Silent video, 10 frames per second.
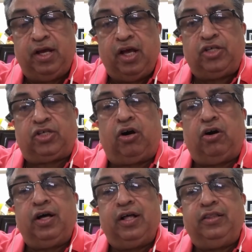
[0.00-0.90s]
So,
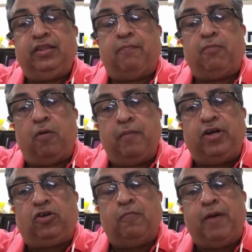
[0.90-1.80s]
the moment
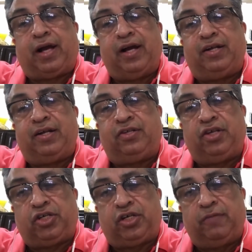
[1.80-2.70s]
you make a
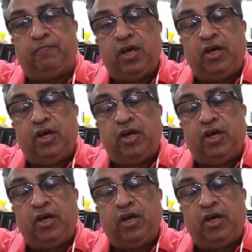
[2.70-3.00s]
decision,